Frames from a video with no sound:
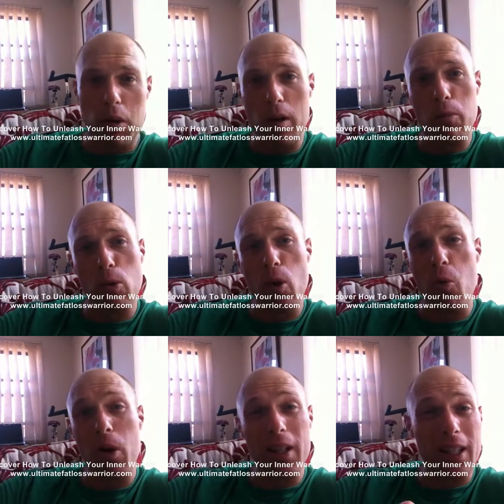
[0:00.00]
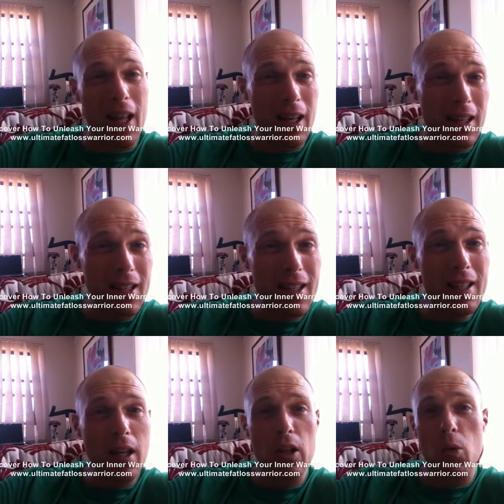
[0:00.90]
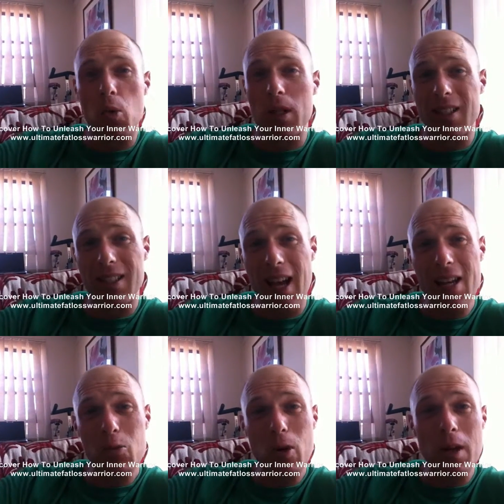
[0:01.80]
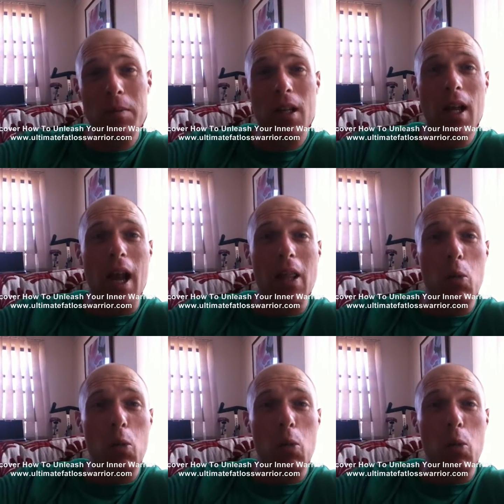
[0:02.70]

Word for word: people that want to get lean, that want to stay ripped,